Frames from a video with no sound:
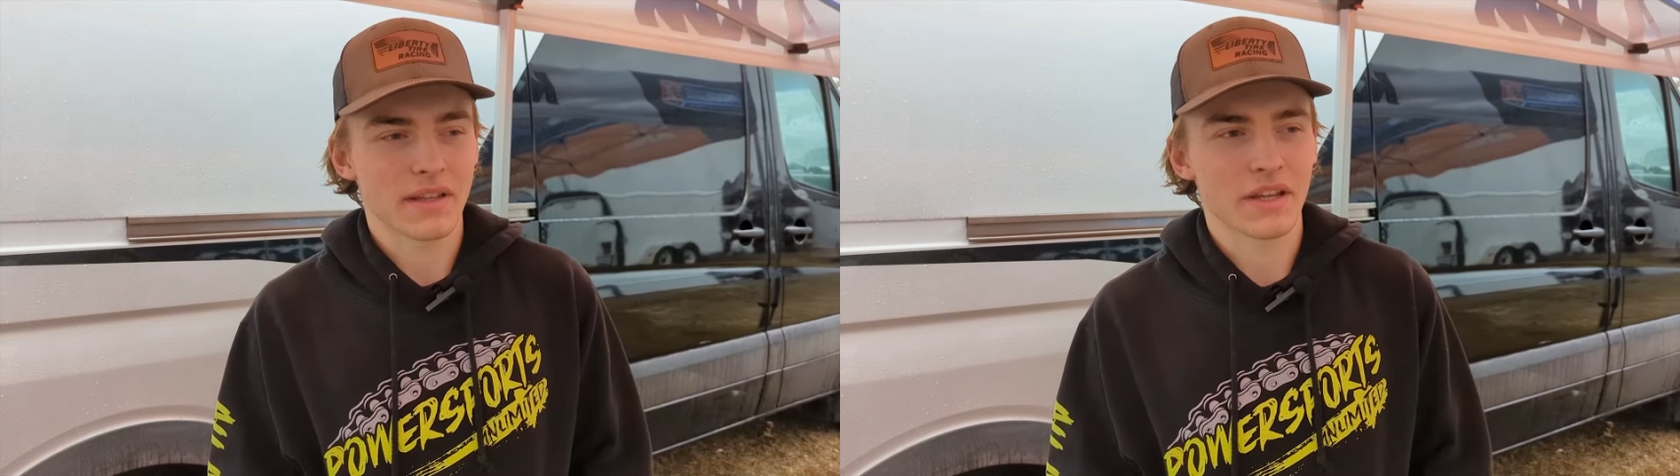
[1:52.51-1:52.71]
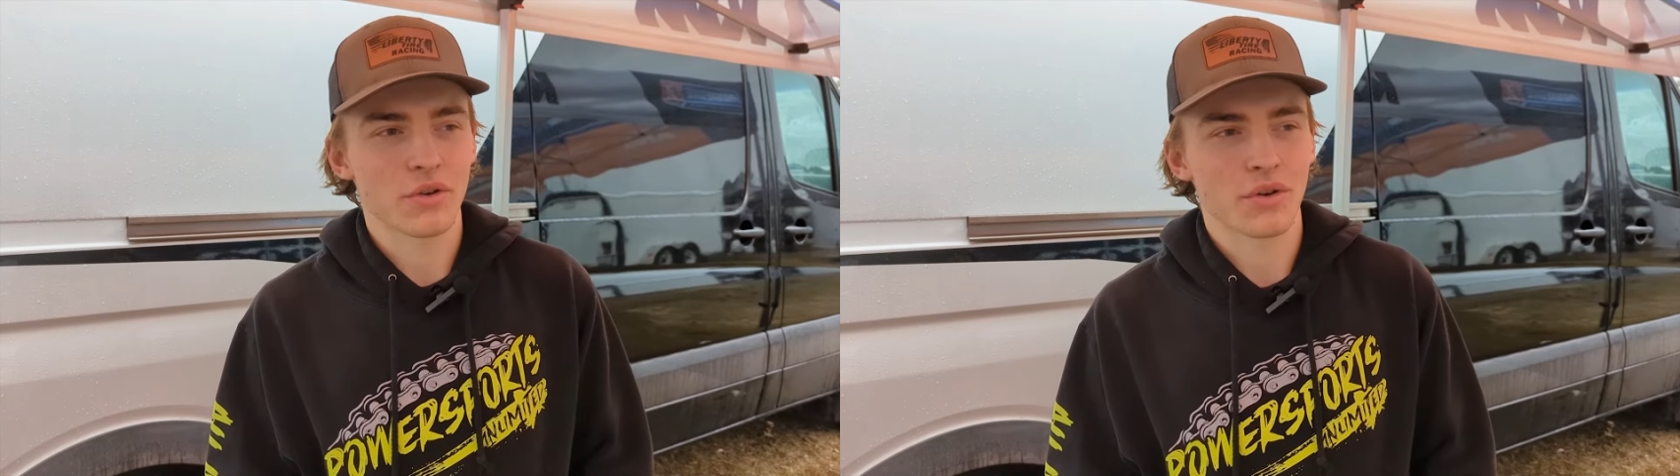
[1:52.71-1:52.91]

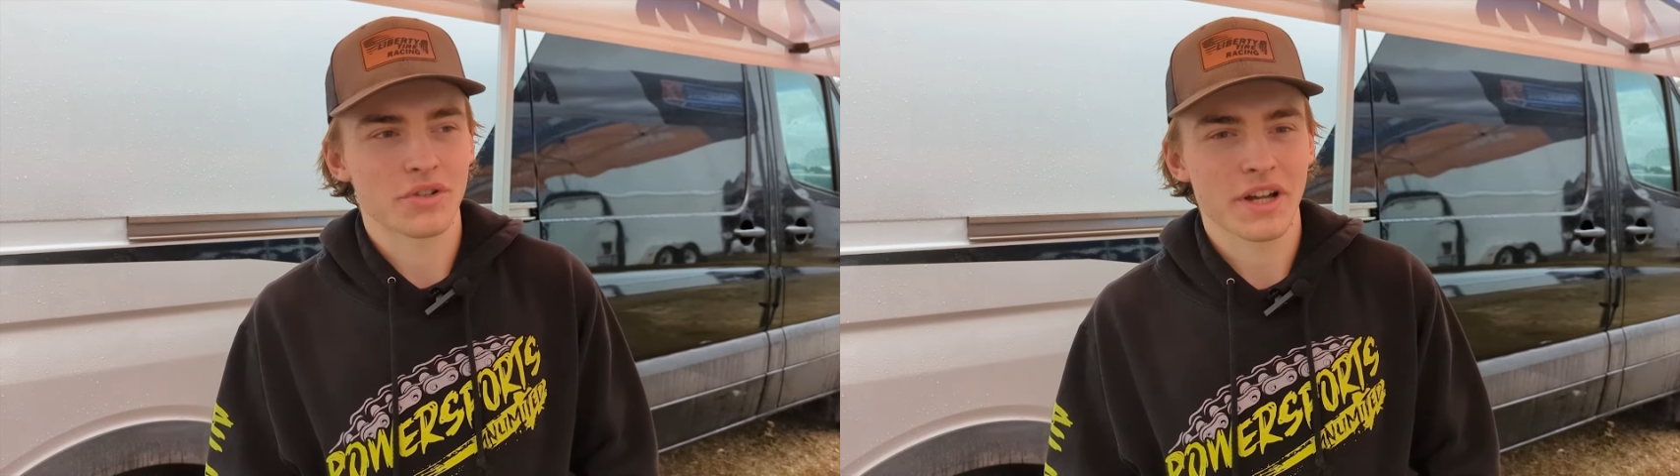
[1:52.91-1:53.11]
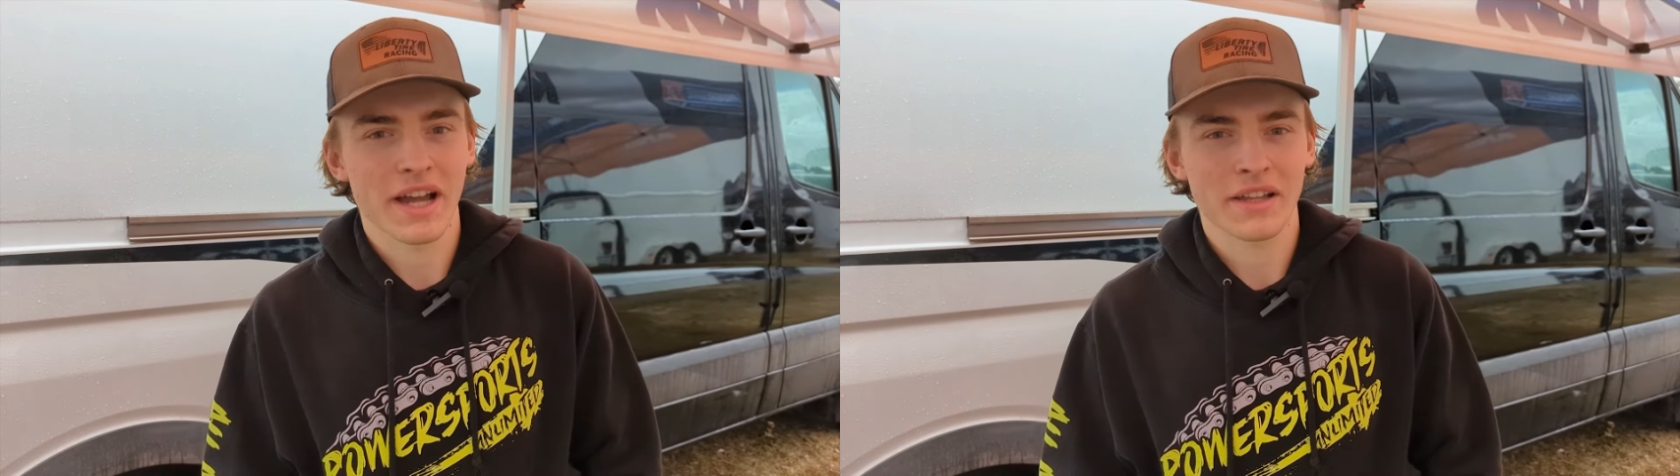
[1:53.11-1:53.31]
indoor
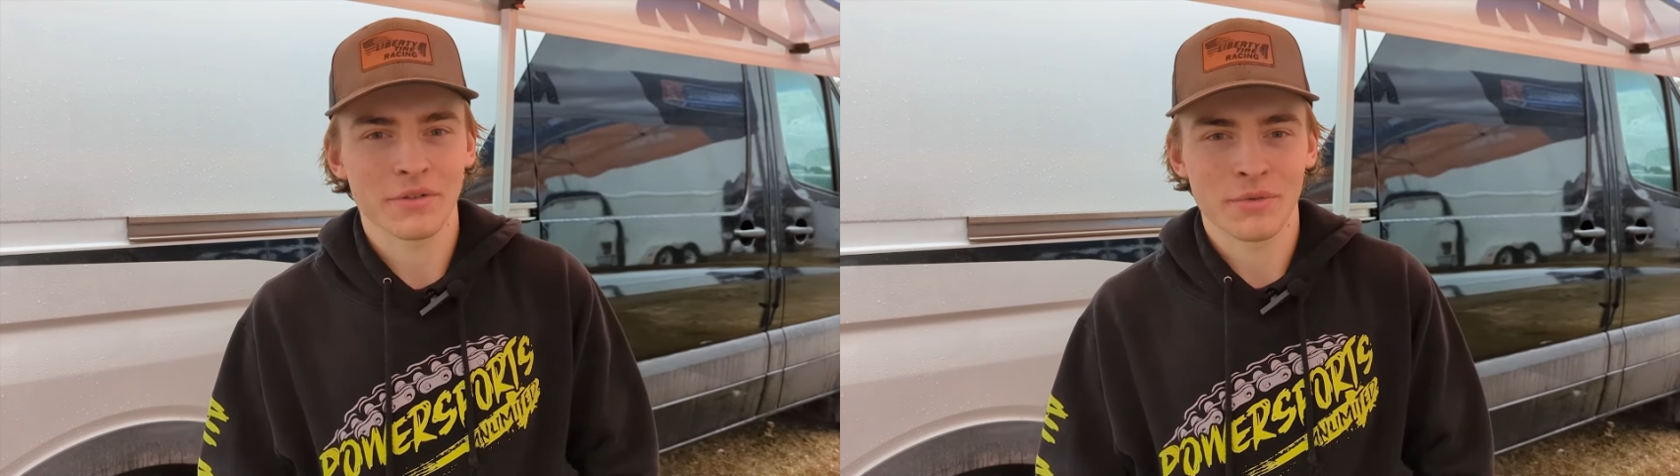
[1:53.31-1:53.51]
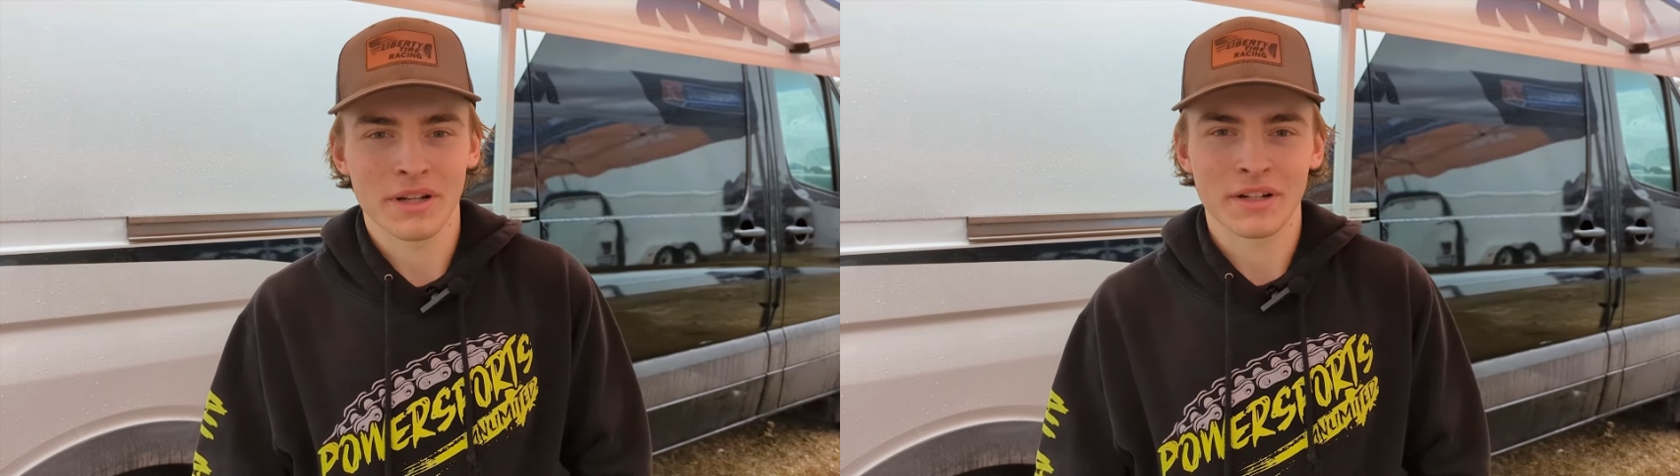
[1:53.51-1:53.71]
track in
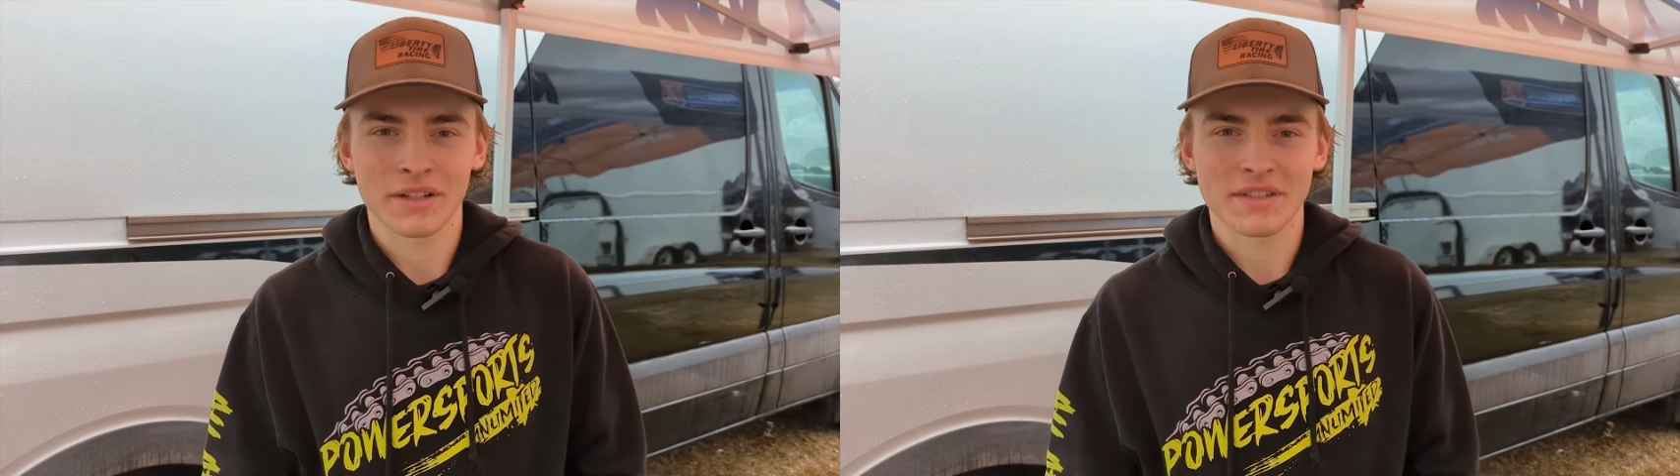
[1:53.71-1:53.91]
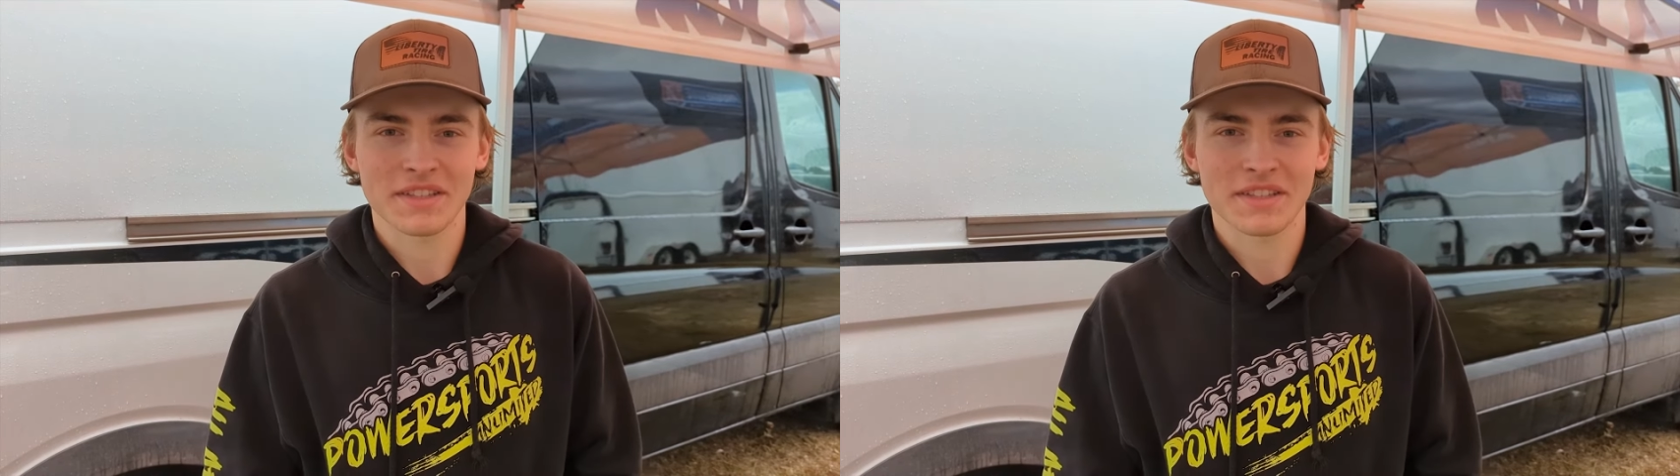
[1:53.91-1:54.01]
the winter in